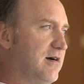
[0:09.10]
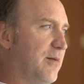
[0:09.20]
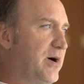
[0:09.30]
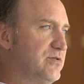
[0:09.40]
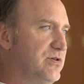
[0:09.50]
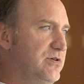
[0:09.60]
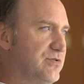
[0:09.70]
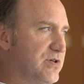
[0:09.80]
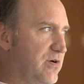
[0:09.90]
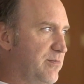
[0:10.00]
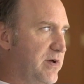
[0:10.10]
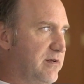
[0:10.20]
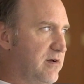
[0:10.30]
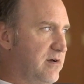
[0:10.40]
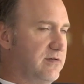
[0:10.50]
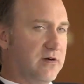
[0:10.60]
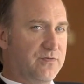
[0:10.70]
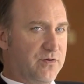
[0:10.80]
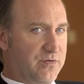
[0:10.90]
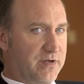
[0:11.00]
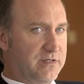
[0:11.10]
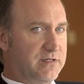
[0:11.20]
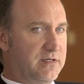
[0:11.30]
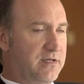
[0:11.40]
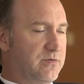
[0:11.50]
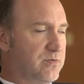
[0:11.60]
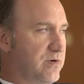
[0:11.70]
About 2 years ago, I met Doug for drinks. He was